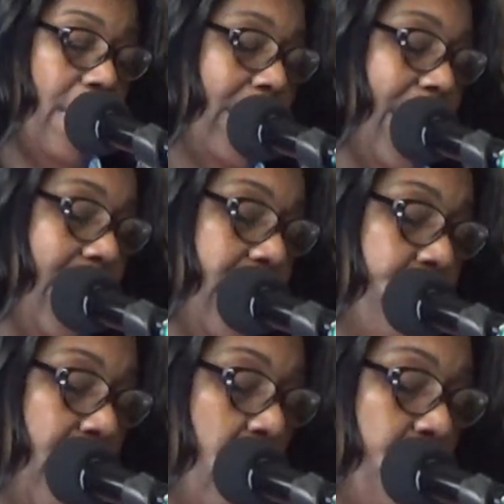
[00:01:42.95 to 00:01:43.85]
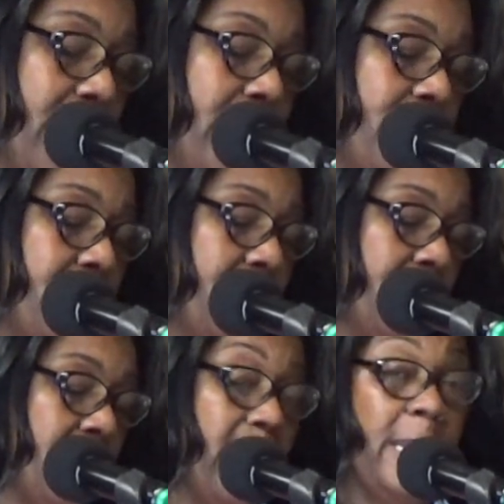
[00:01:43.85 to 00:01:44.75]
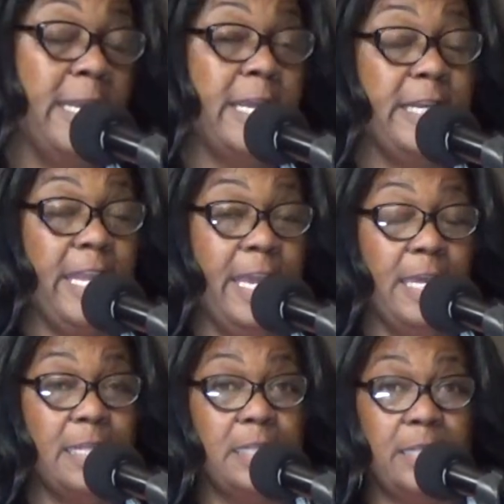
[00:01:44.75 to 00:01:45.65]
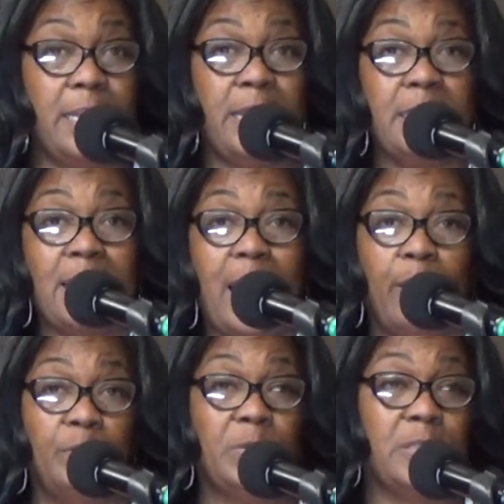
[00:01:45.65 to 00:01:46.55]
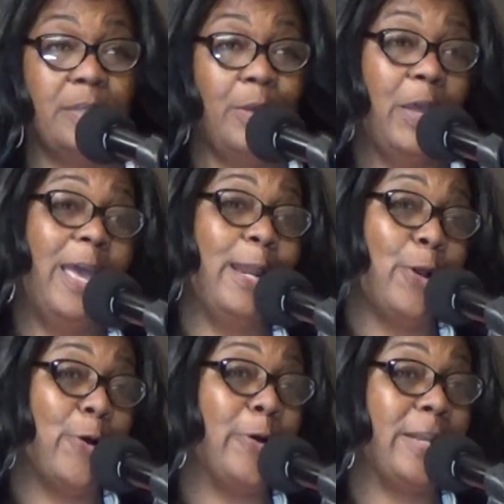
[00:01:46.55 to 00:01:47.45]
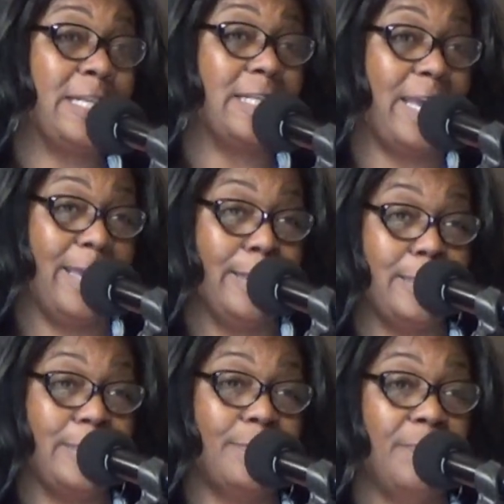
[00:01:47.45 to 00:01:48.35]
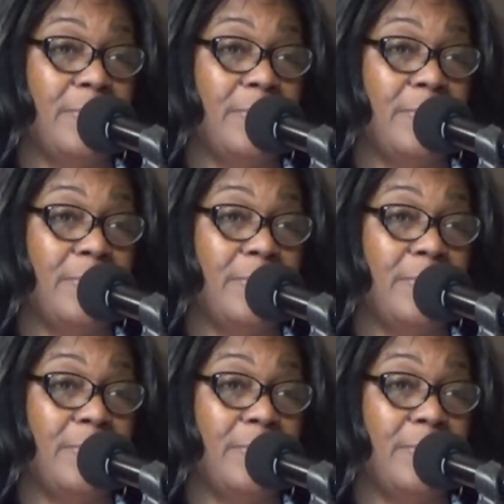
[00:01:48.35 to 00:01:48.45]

Lady Bowman, the deacons in this house, and all the saints.